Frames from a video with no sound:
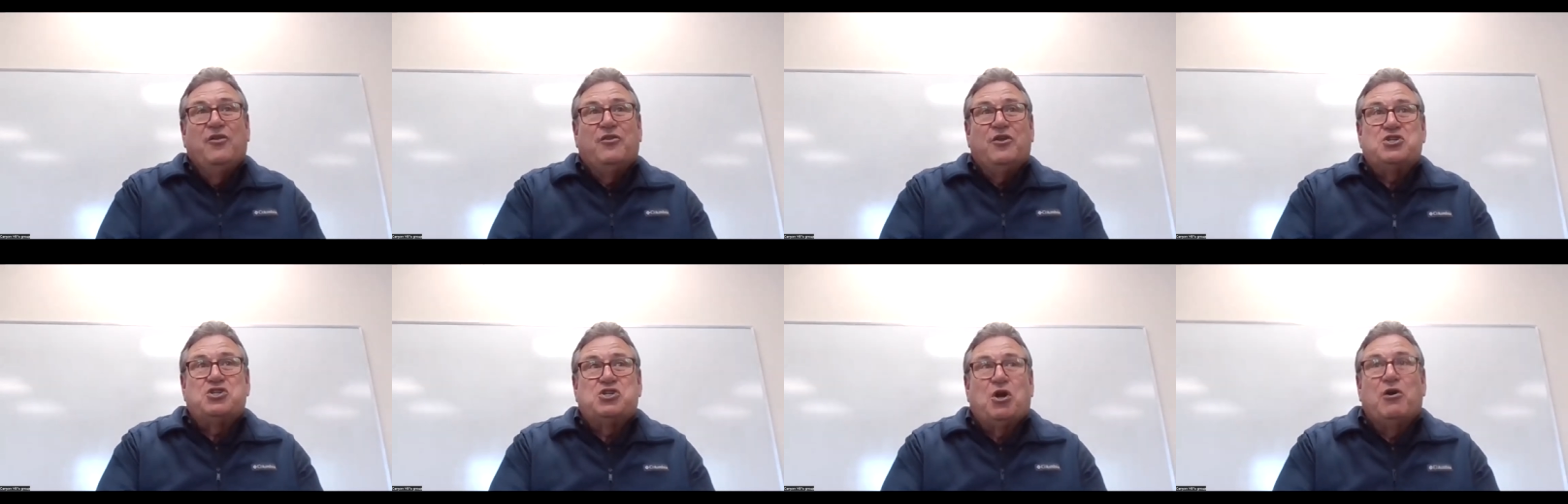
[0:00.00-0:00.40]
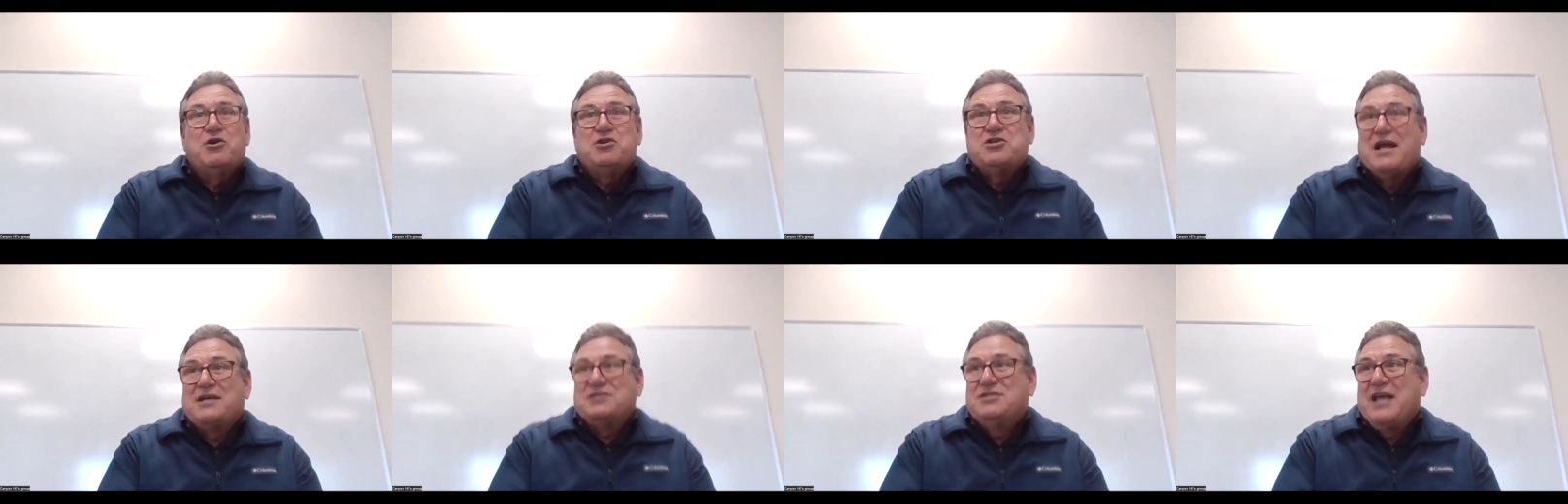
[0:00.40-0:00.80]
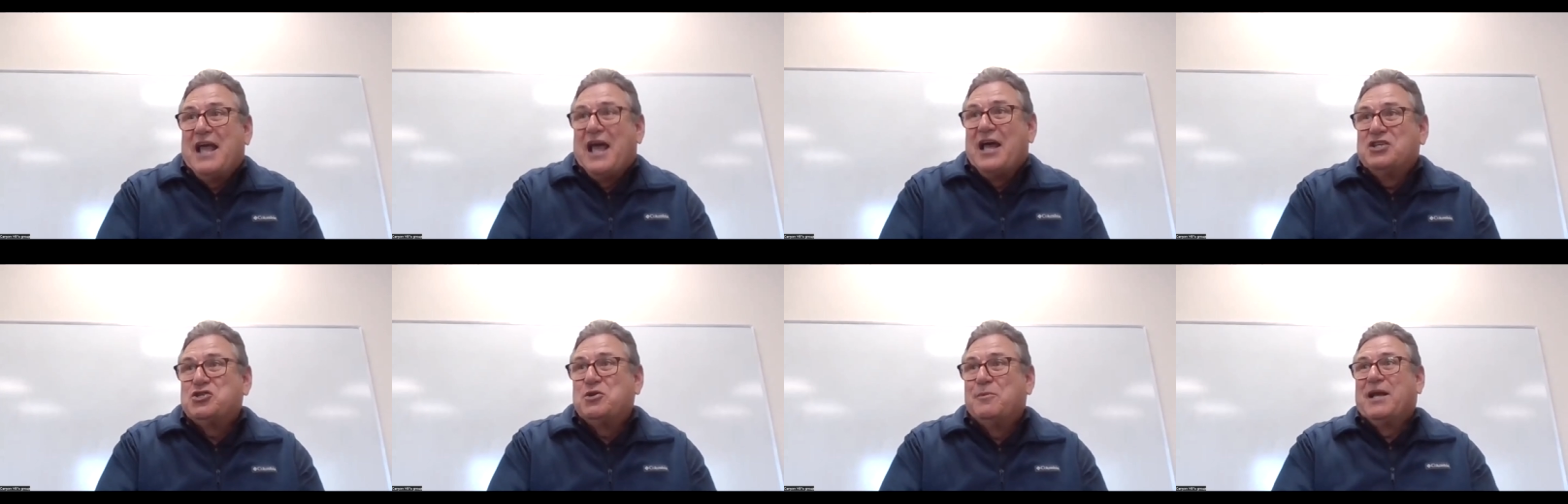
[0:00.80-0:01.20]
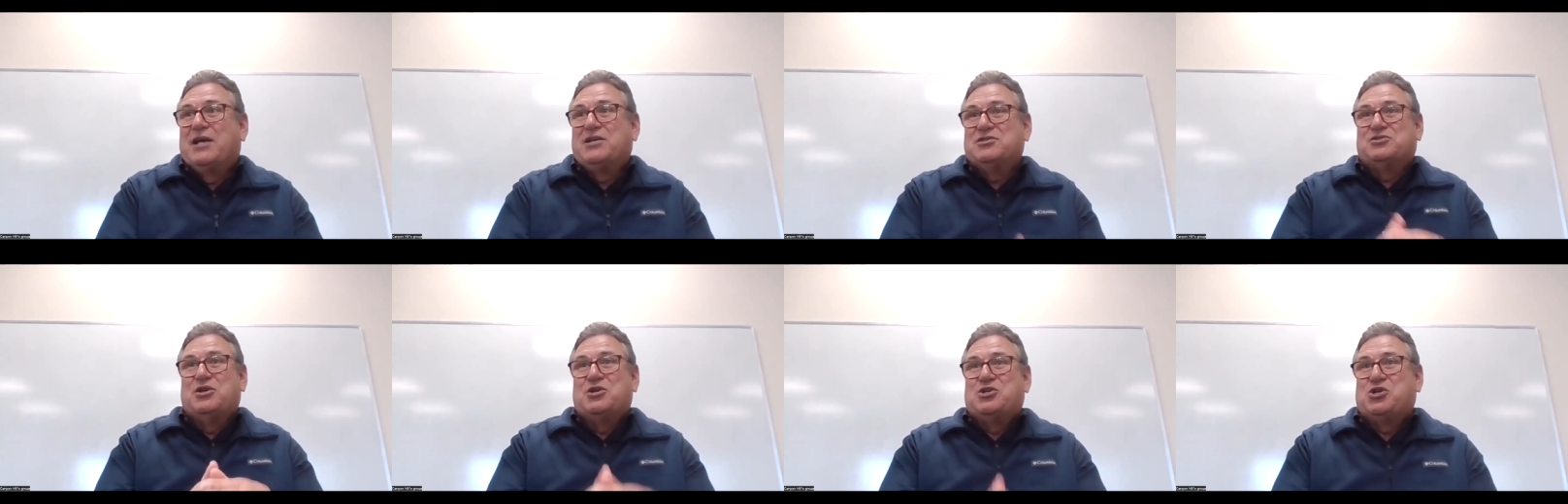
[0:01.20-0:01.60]
The church has the answer
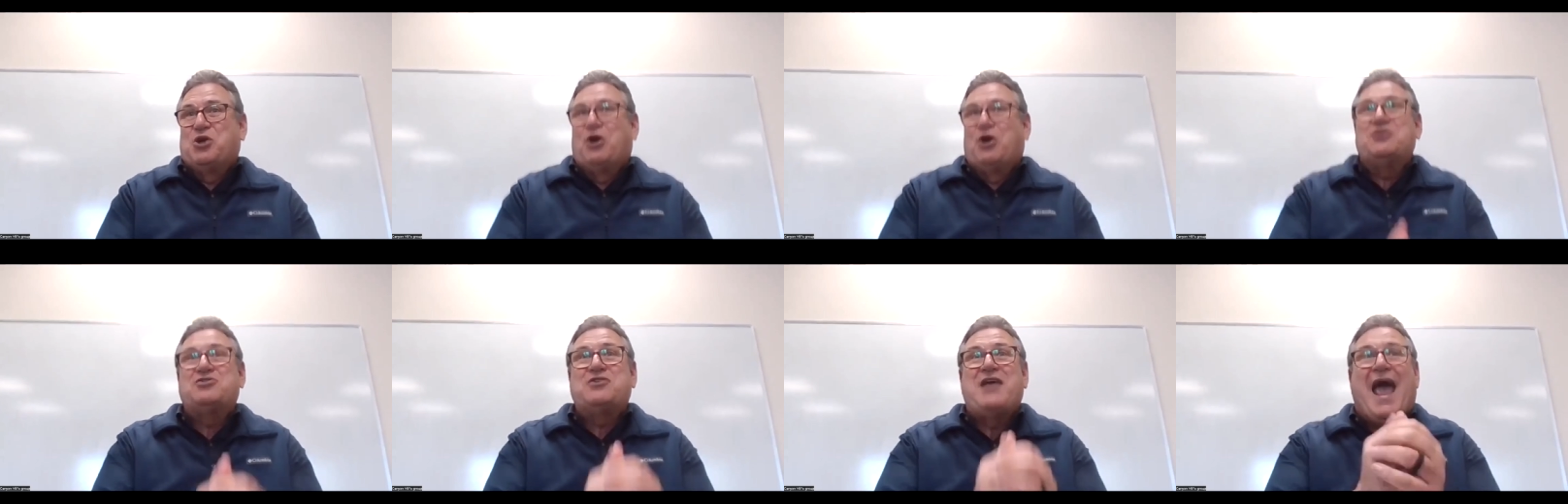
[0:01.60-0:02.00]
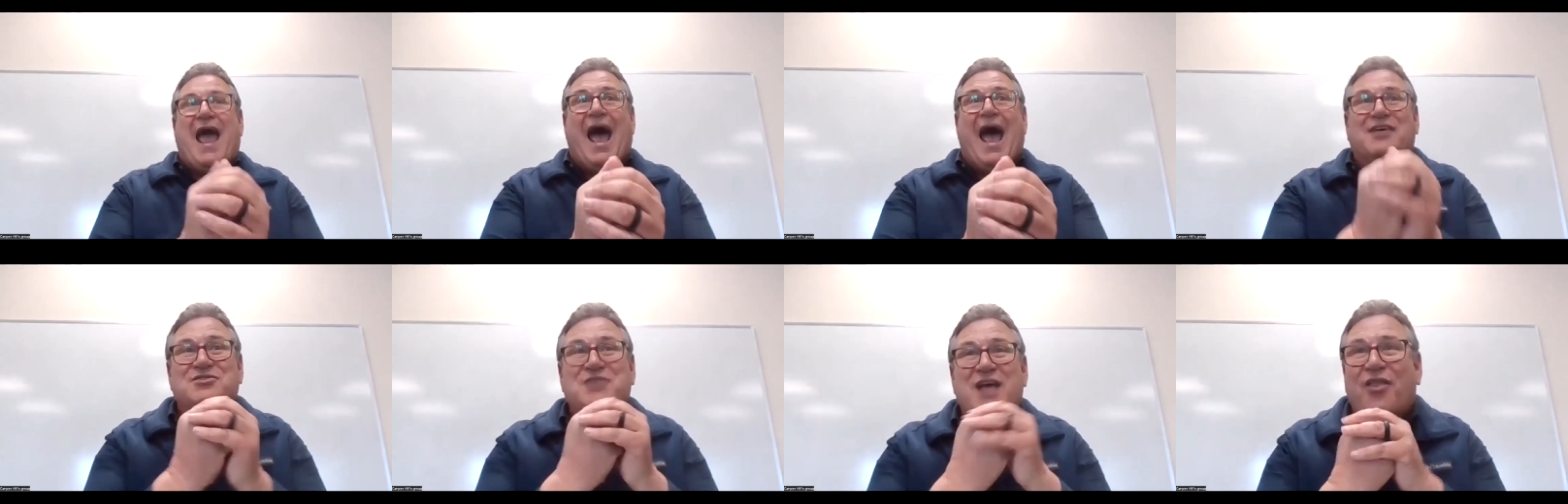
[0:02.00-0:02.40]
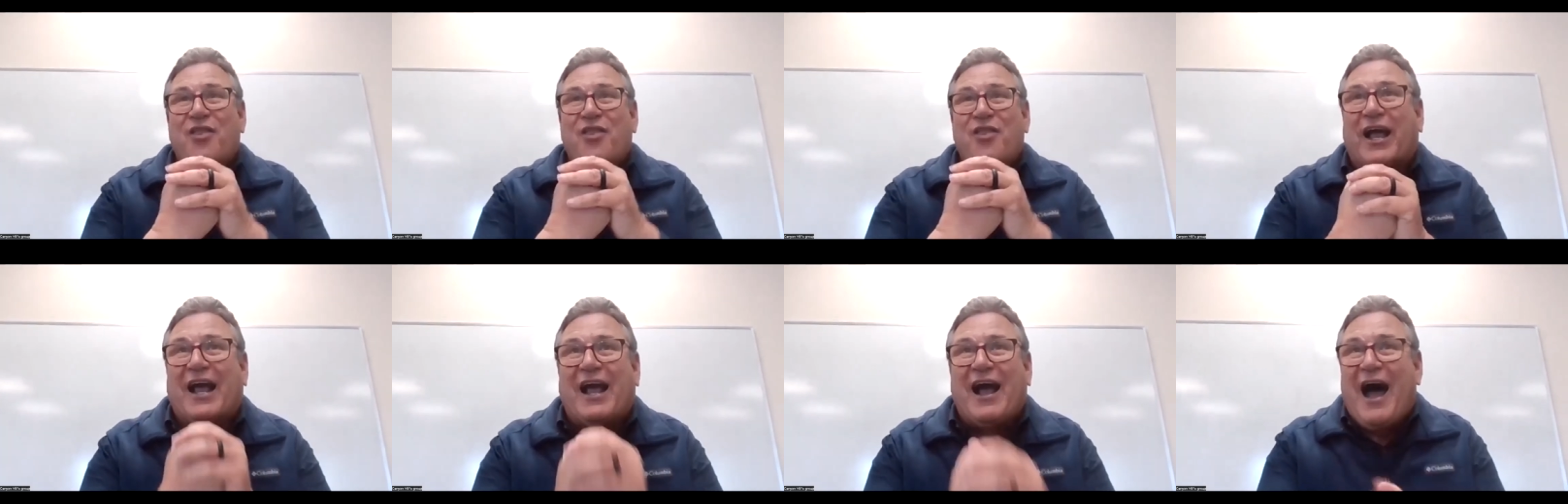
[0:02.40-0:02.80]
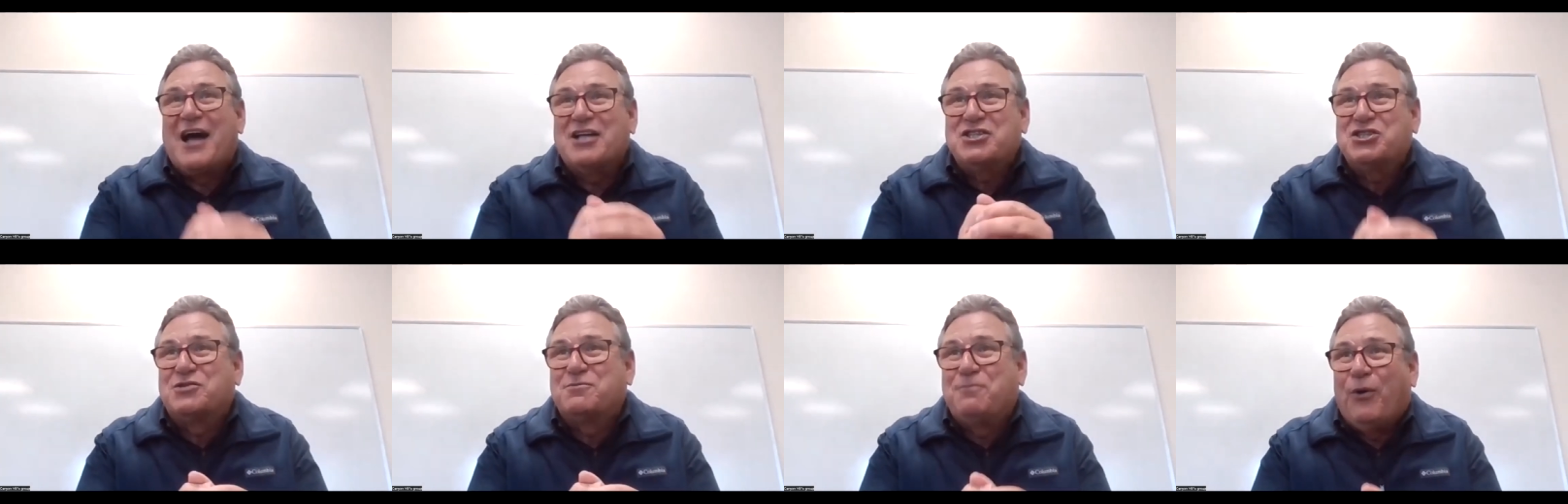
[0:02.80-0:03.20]
because the church has the
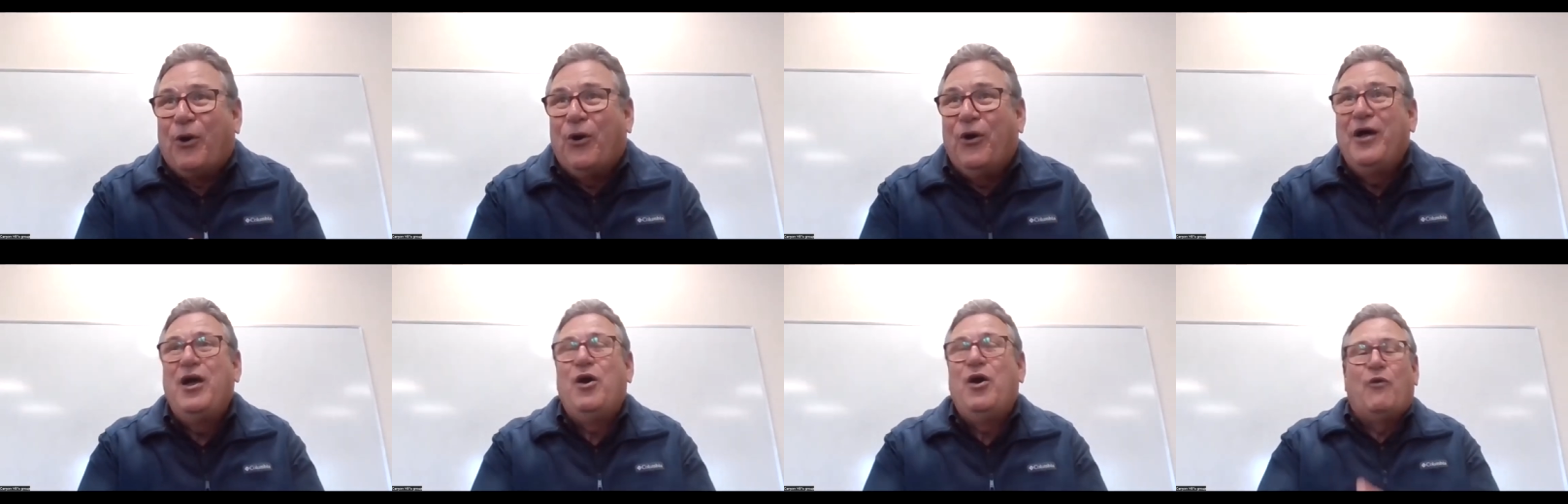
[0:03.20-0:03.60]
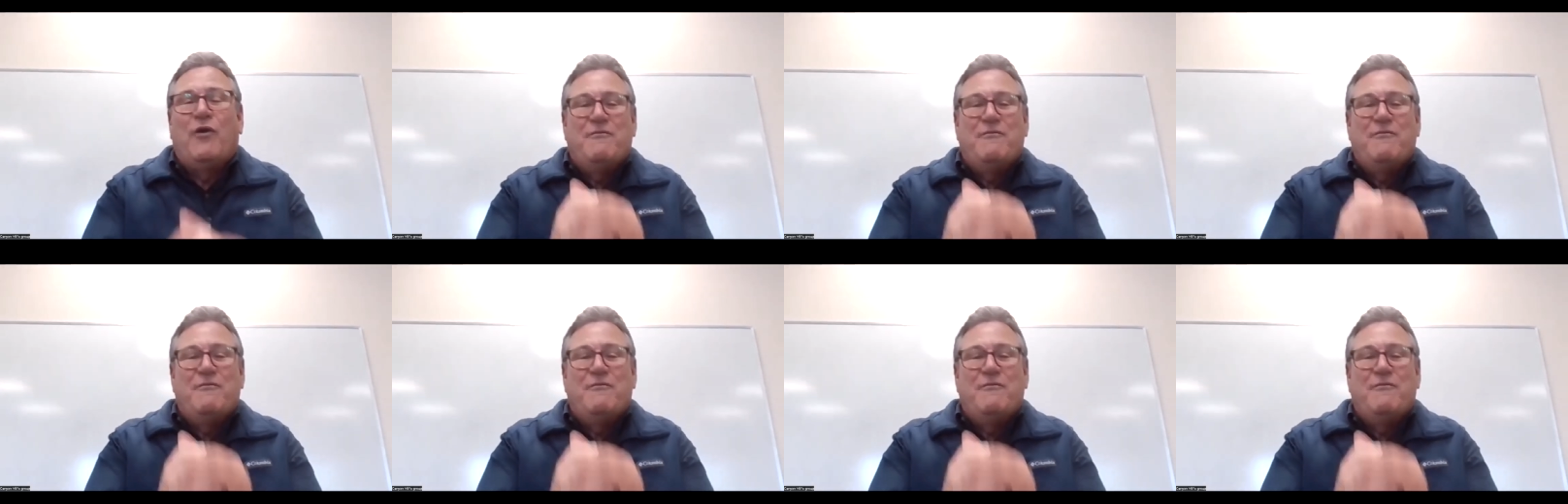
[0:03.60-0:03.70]
gospel.